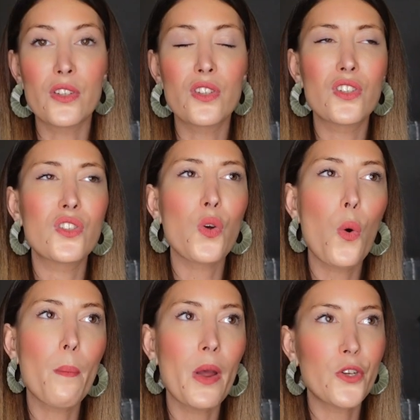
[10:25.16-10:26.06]

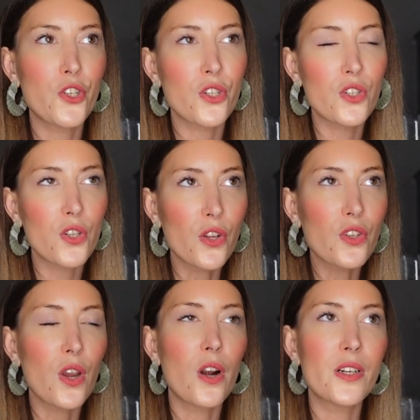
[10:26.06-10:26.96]
So much
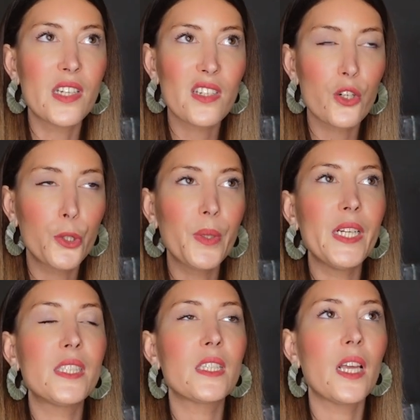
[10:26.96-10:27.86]
subtle,
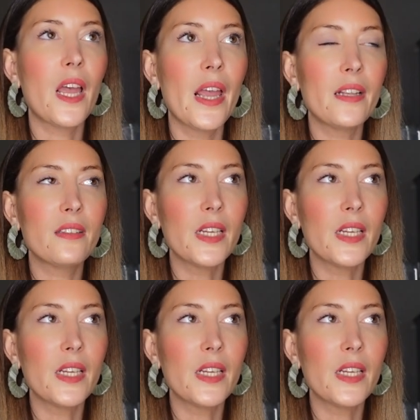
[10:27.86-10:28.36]
discreet and